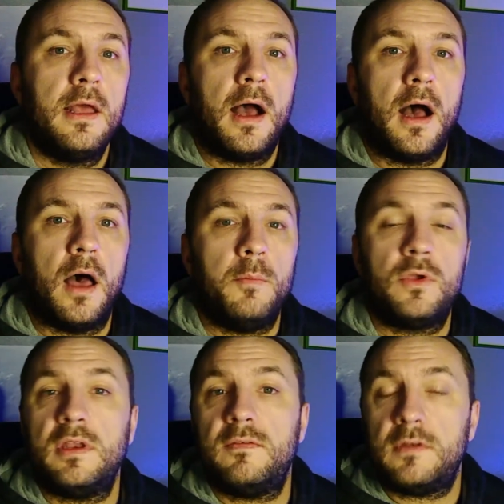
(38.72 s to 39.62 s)
Um, you
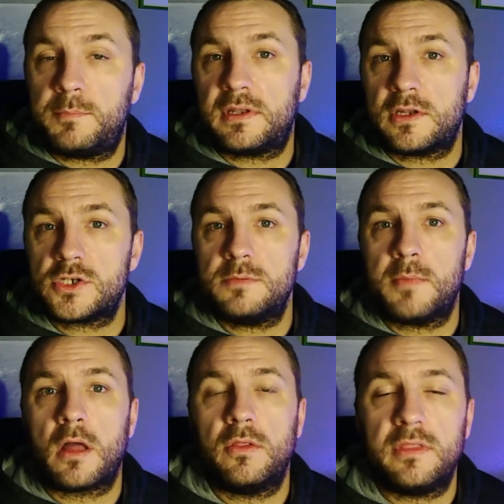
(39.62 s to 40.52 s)
can even potentially
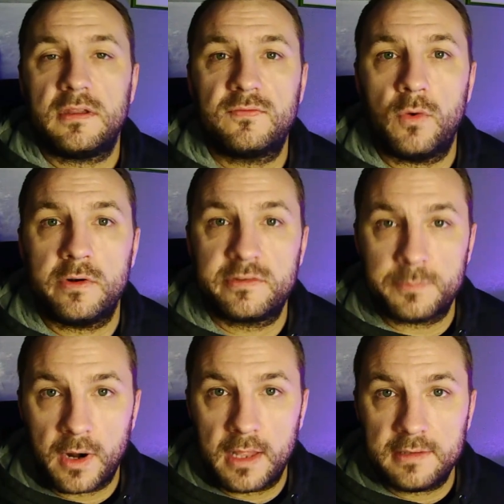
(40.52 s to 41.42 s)
model this for
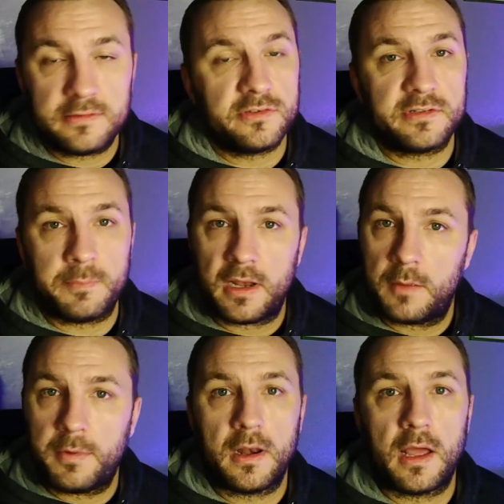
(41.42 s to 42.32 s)
spreads, just depending
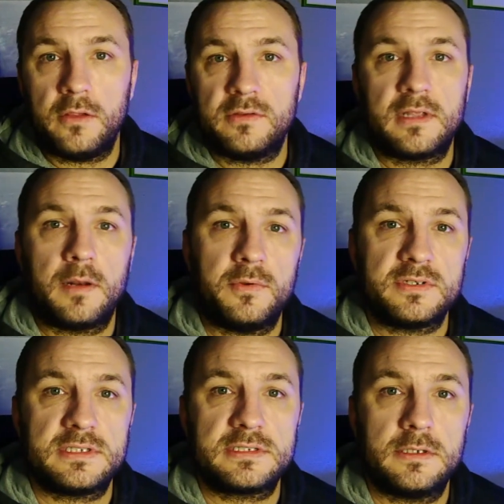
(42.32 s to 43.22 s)
upon how you set up your
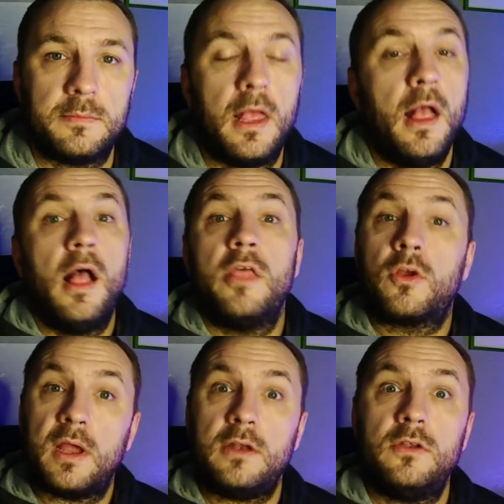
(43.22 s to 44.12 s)
system. The
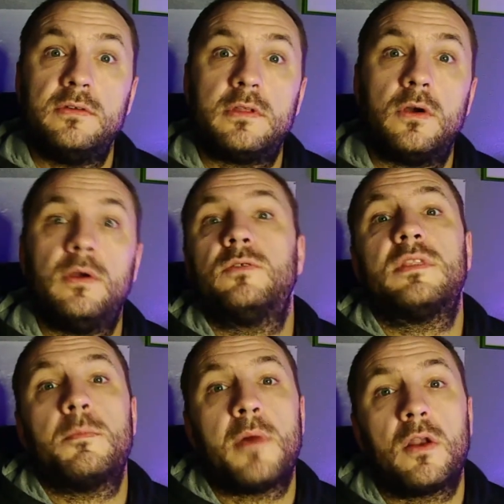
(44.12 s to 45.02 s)
great news, though, is with
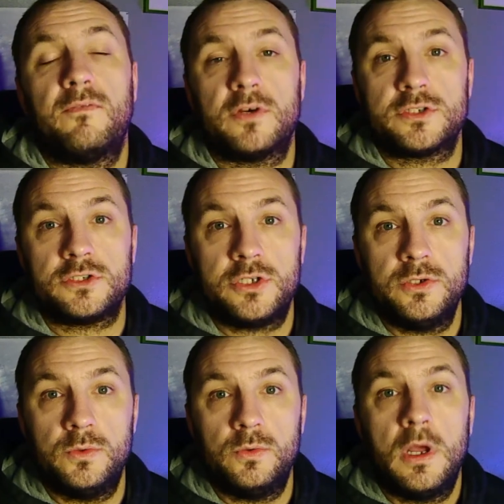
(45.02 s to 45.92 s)
the model version
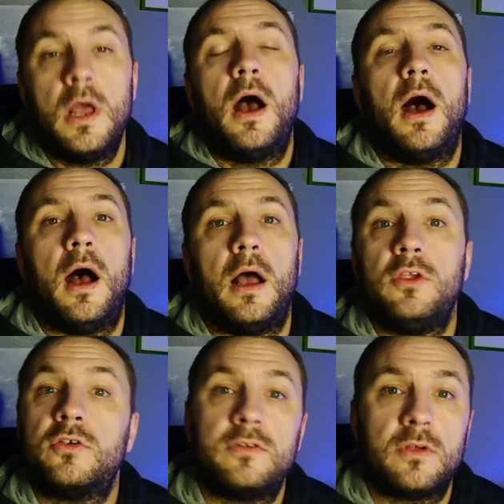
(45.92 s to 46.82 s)
2, uh,
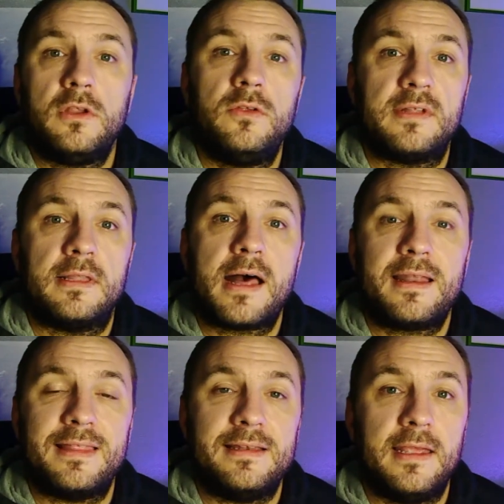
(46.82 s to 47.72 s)
you're still going to use a lot
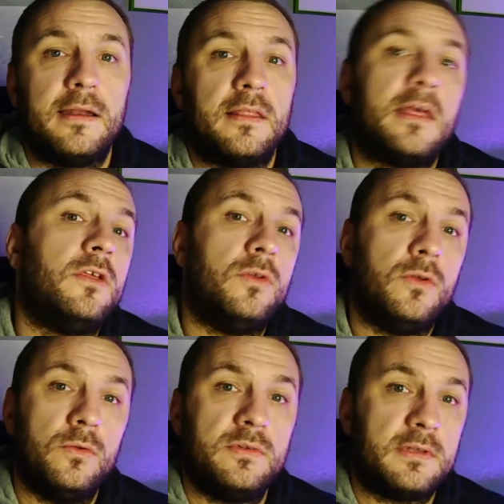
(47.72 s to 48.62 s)
of the data that you
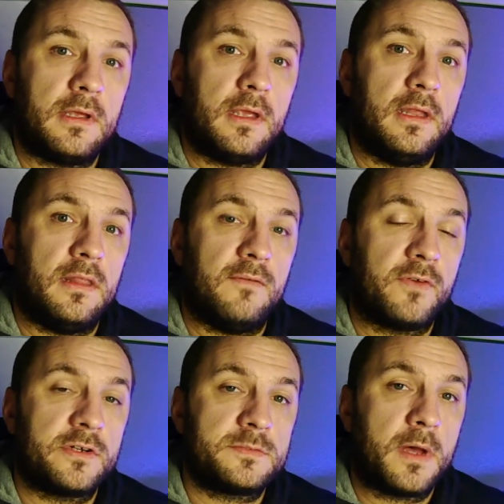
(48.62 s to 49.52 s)
used in the
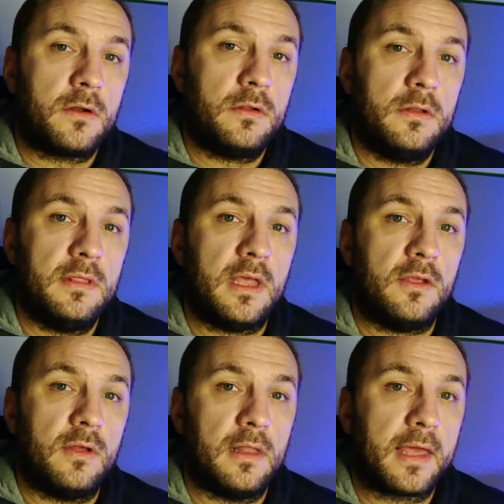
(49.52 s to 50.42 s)
first model that
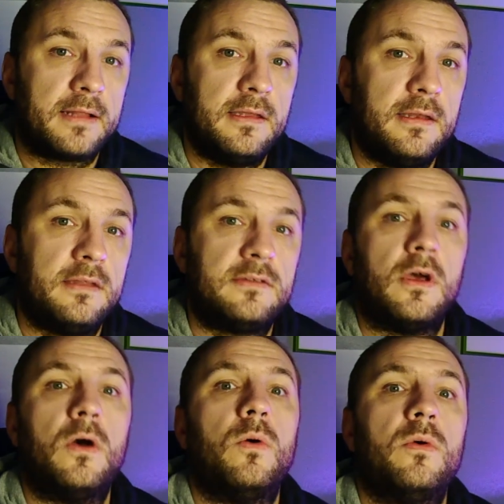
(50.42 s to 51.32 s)
you collected,
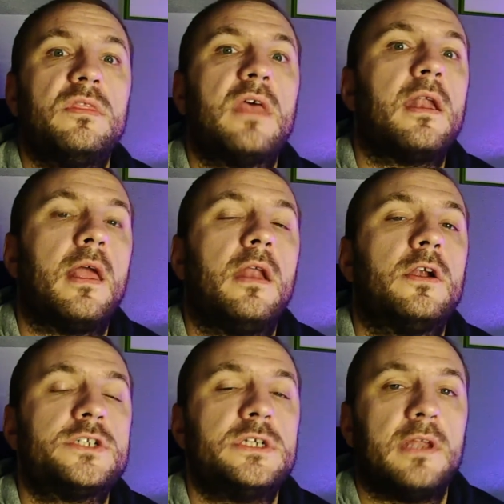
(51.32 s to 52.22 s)
so that
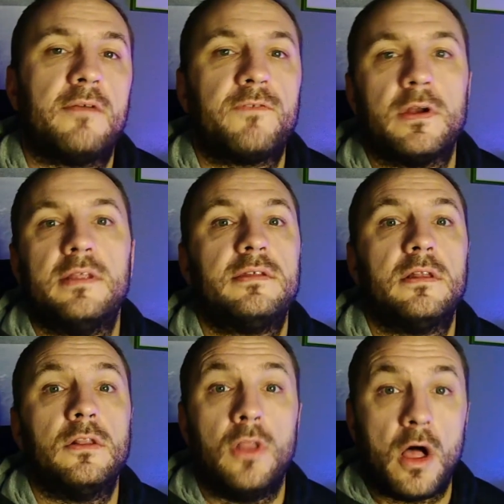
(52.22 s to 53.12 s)
energy and effort
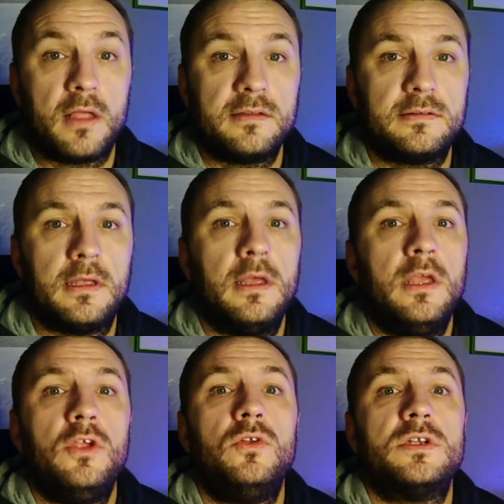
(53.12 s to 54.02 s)
isn't lost.
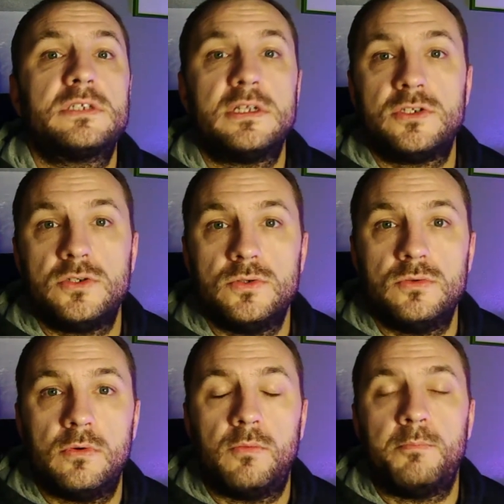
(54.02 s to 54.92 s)
You just get
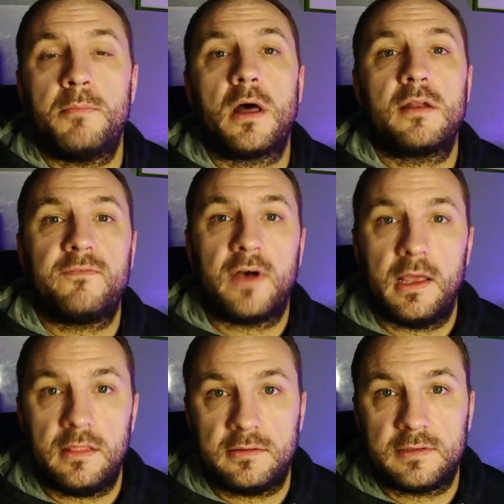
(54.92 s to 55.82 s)
to
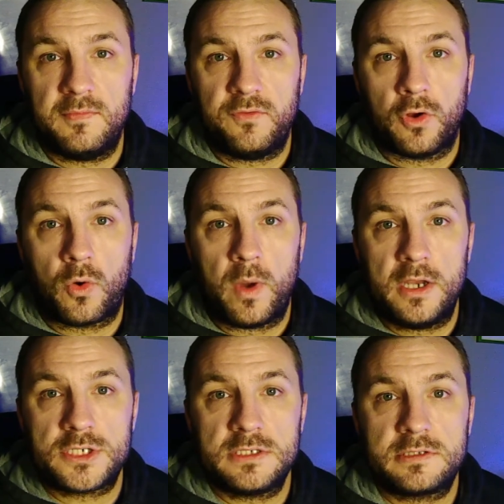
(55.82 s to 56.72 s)
modify some of your
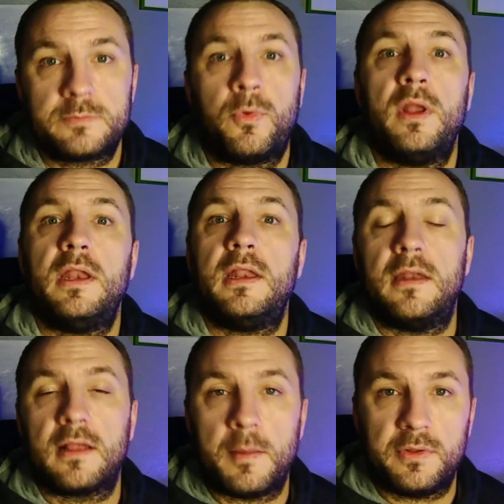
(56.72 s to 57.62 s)
equations, point it in
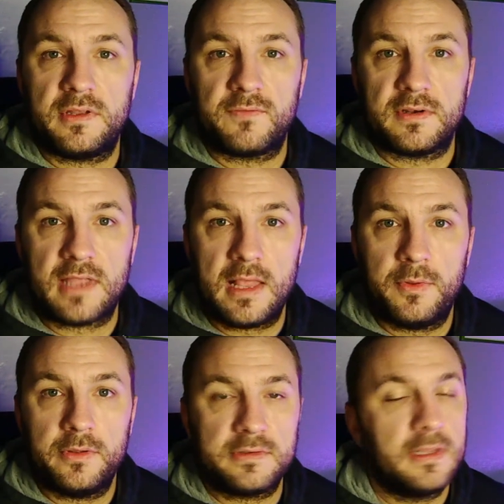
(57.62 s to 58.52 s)
a couple different
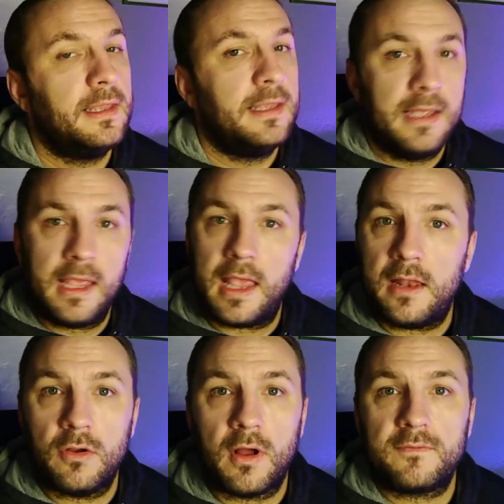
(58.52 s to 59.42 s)
tables,
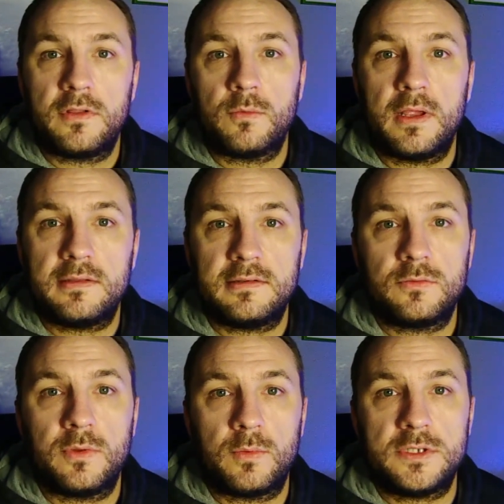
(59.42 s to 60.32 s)
and you're off to the races
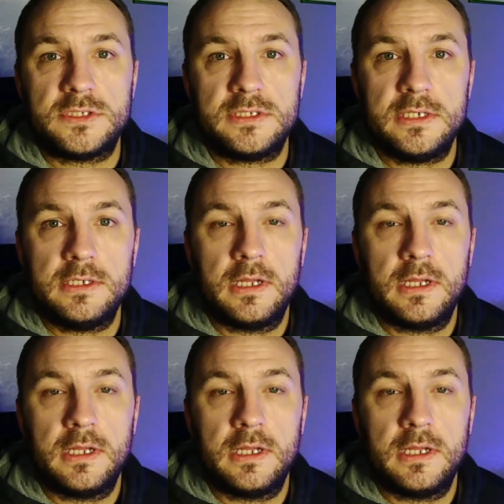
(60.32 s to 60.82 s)
with what you need.